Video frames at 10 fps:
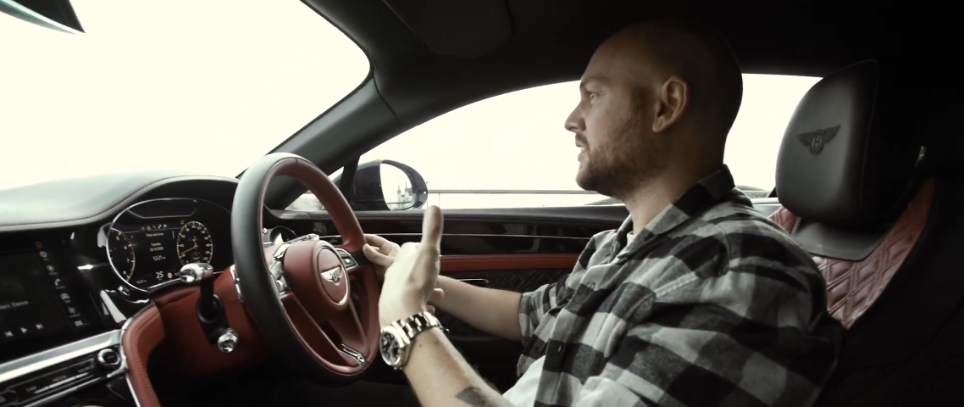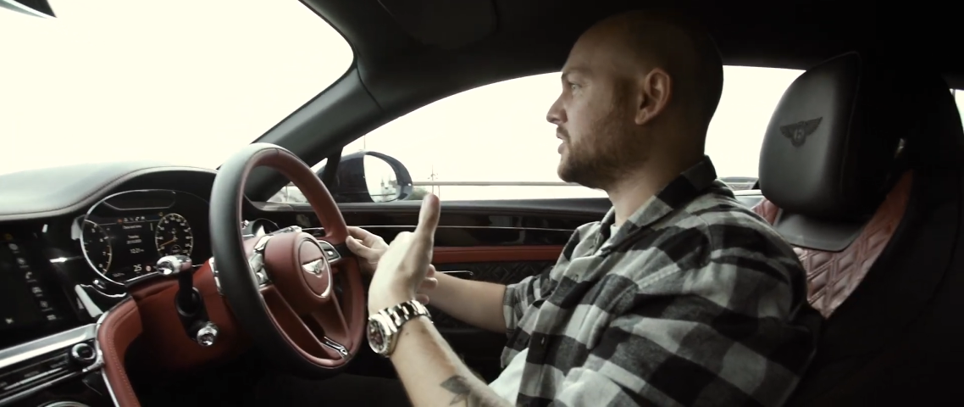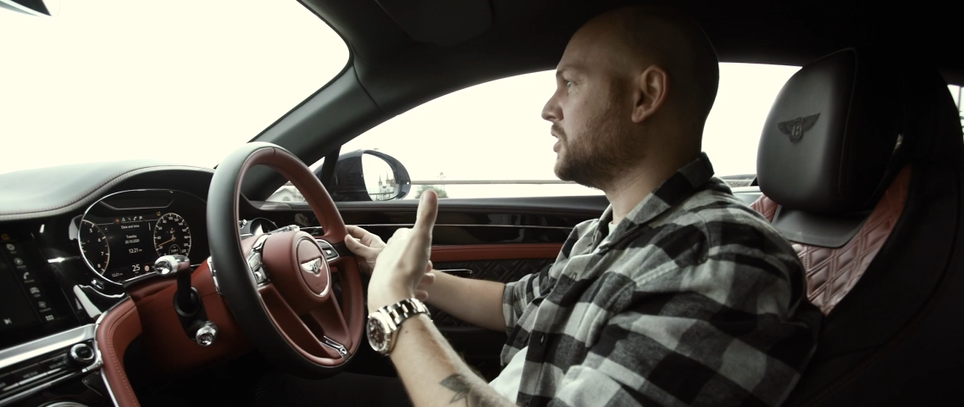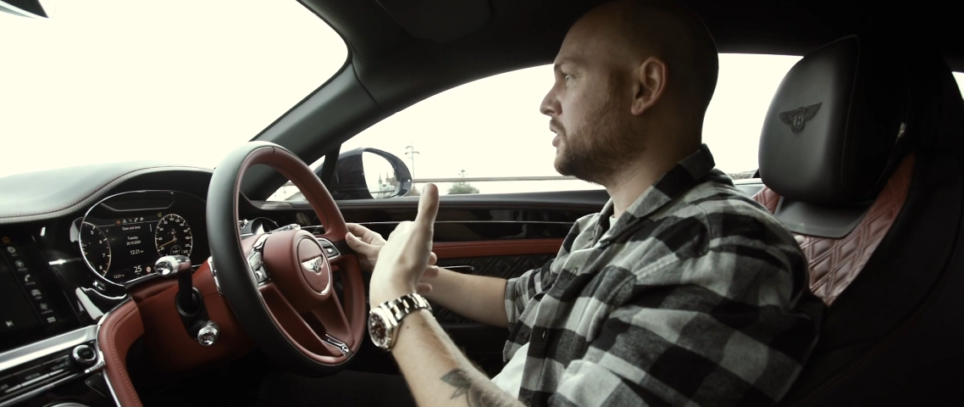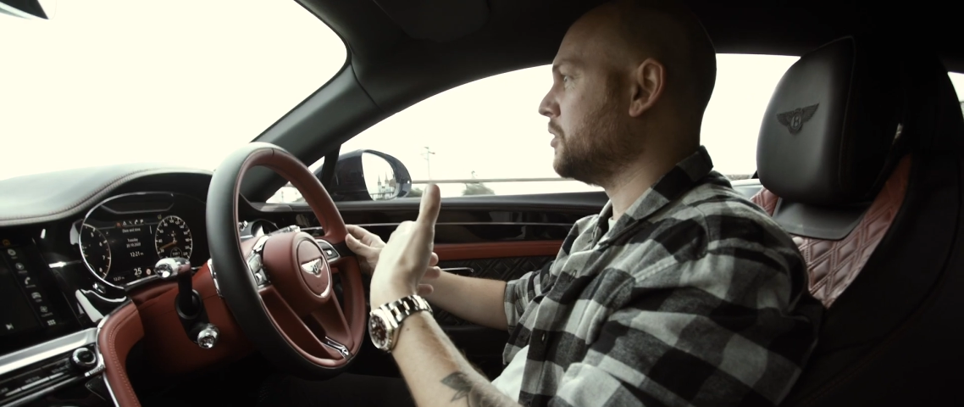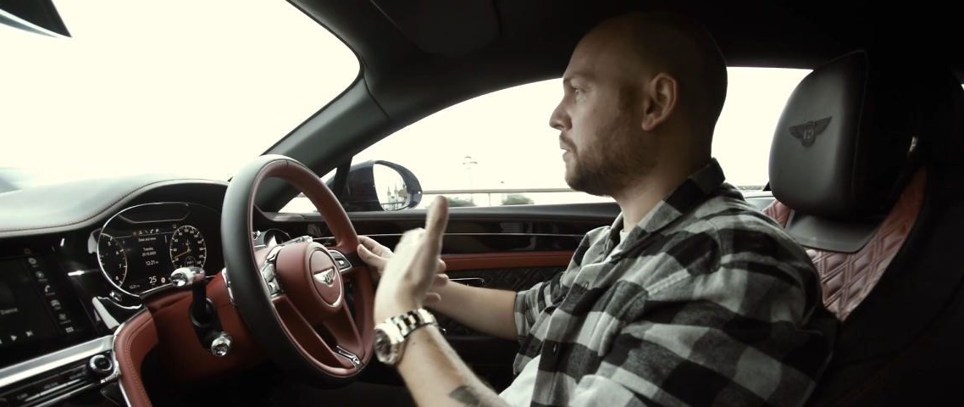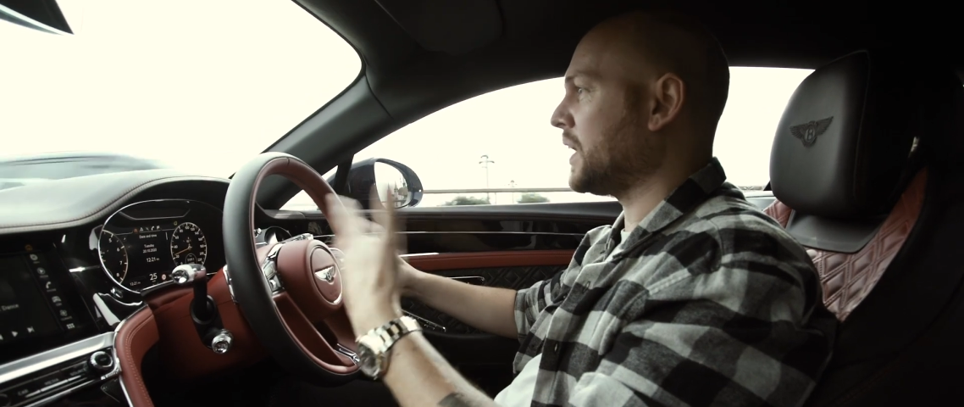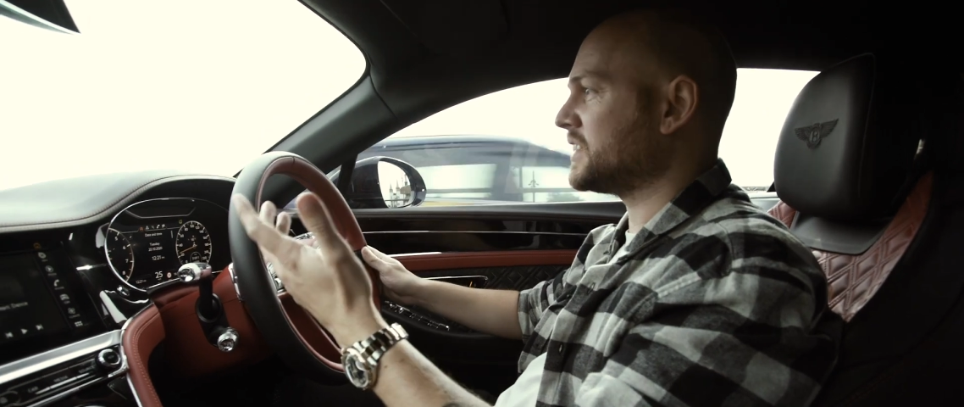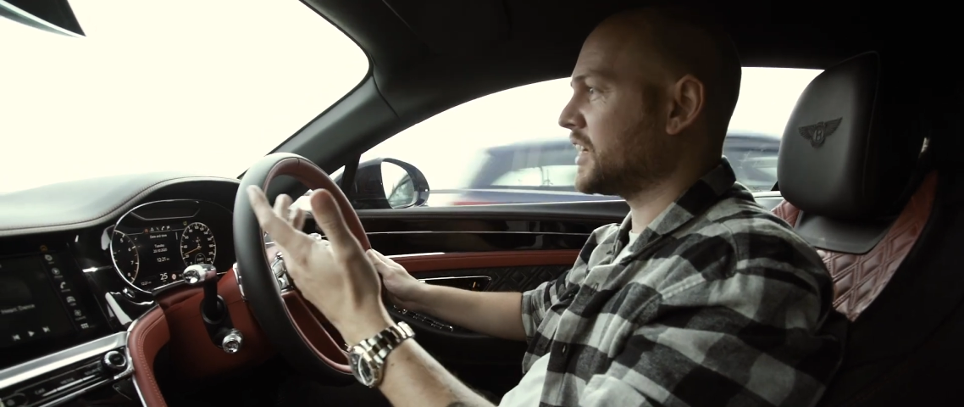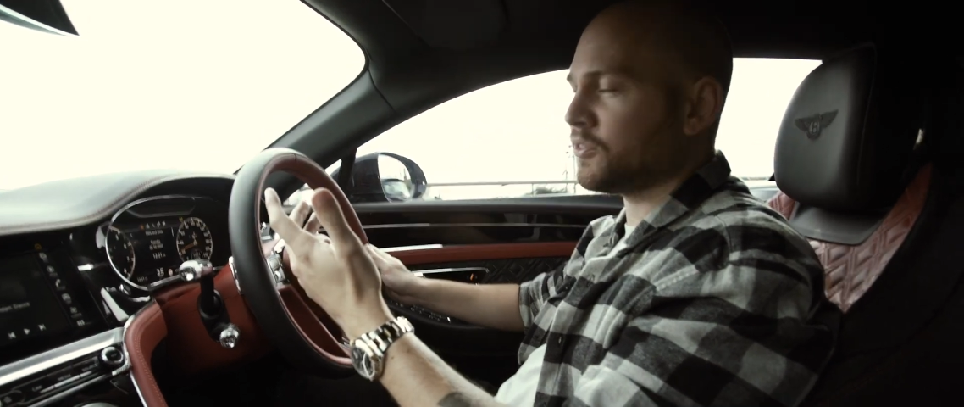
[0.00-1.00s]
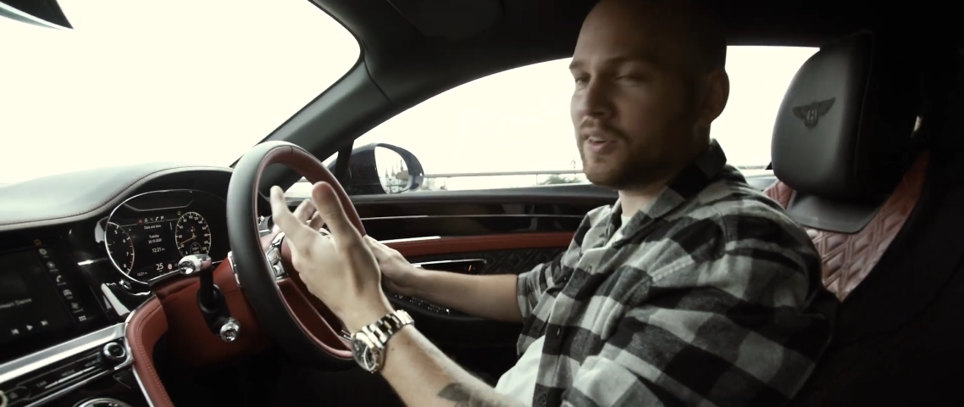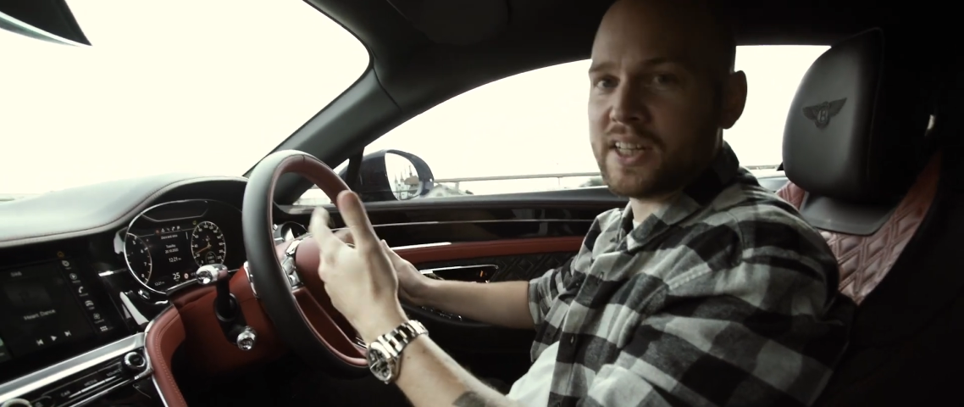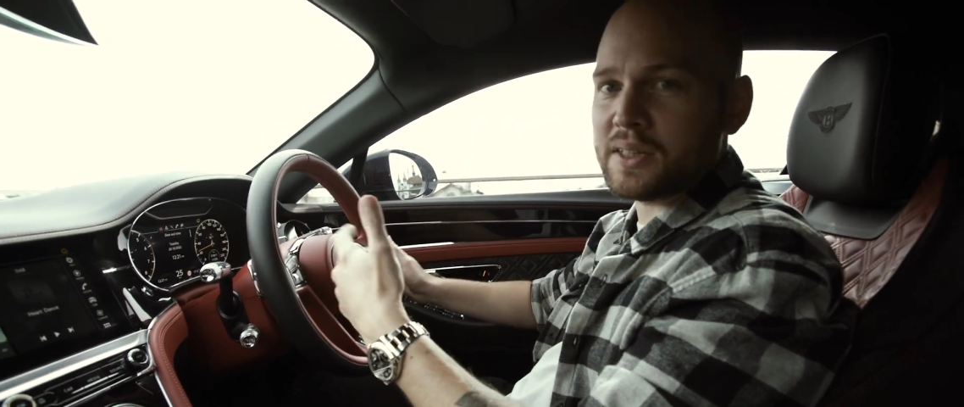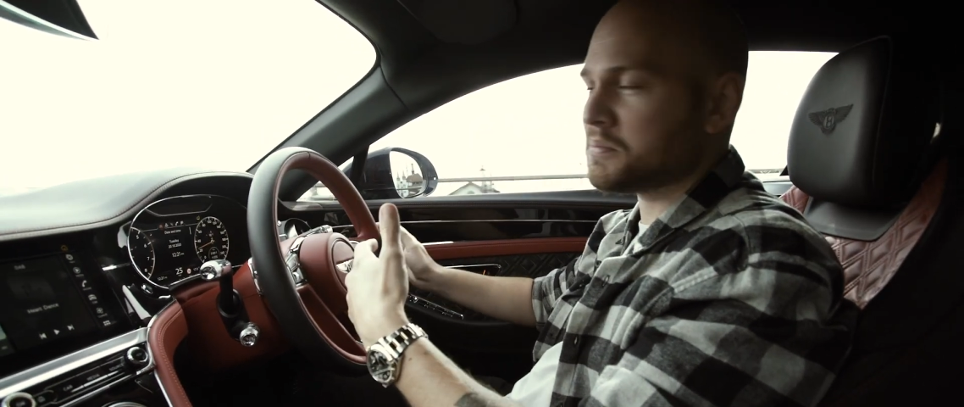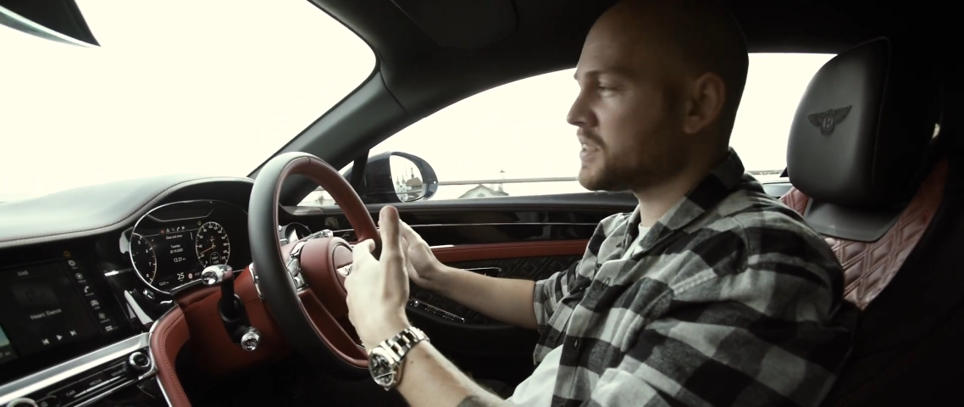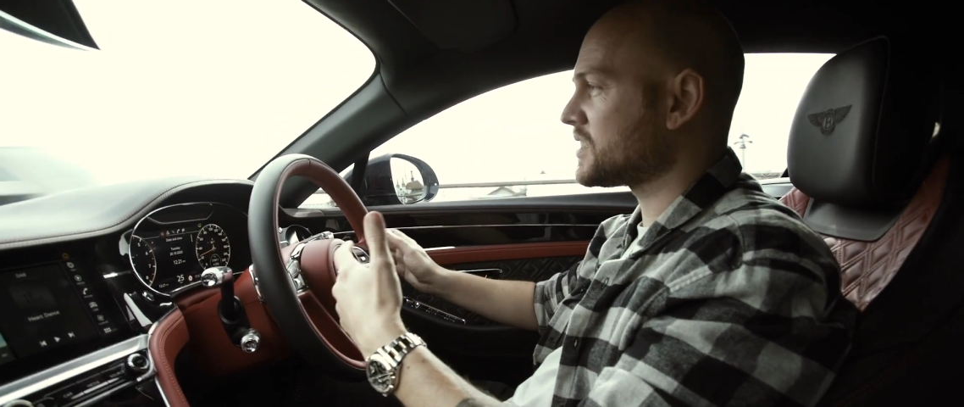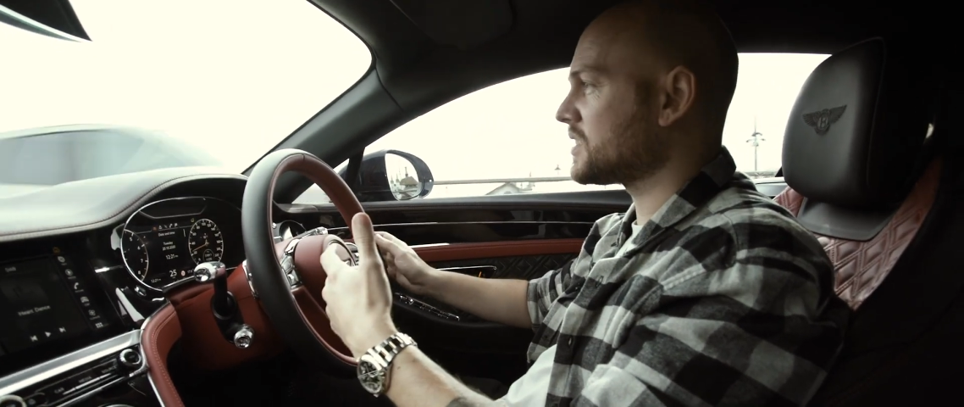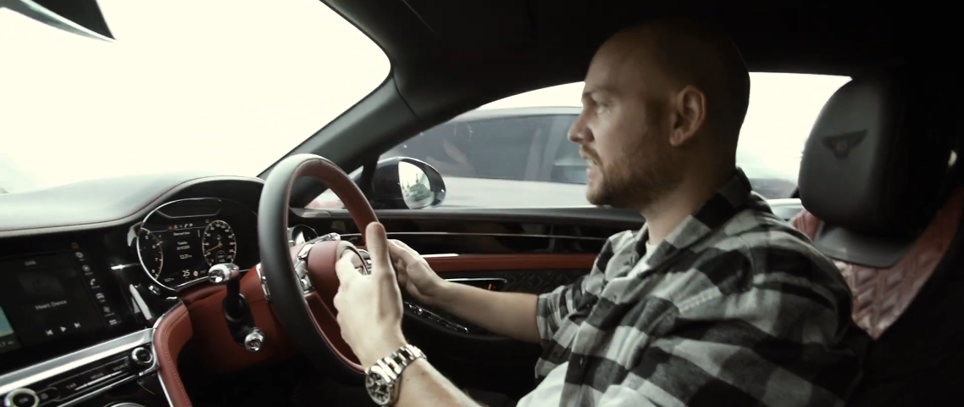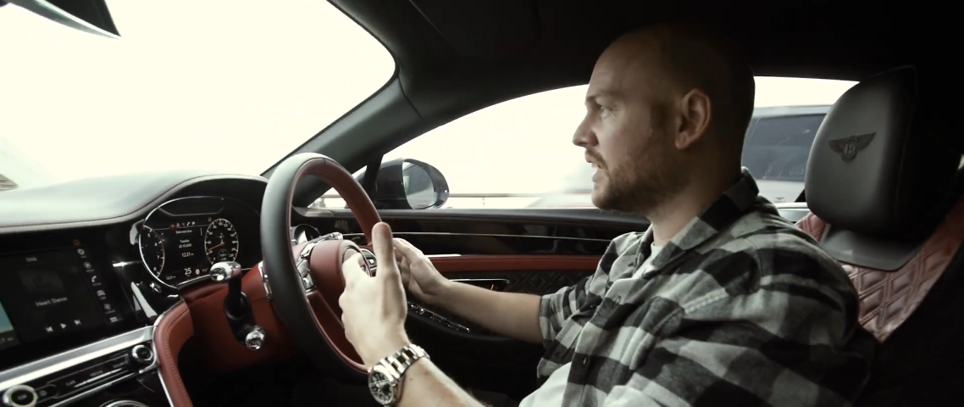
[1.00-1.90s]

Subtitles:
to Patek Philippe's,